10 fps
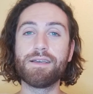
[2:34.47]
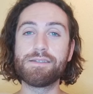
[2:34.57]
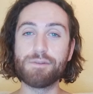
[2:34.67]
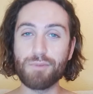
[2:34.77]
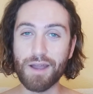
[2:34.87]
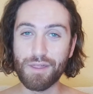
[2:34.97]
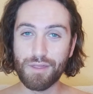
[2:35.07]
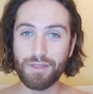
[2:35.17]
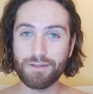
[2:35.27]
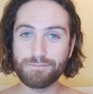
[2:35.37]
is the
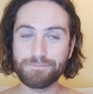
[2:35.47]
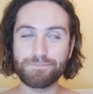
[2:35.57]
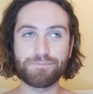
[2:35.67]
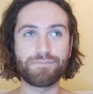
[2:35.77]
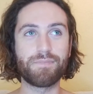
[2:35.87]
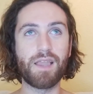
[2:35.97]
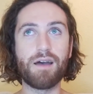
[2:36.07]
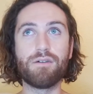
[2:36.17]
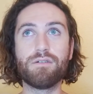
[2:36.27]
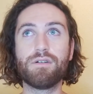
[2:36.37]
breath.
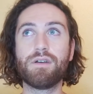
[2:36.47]
Now,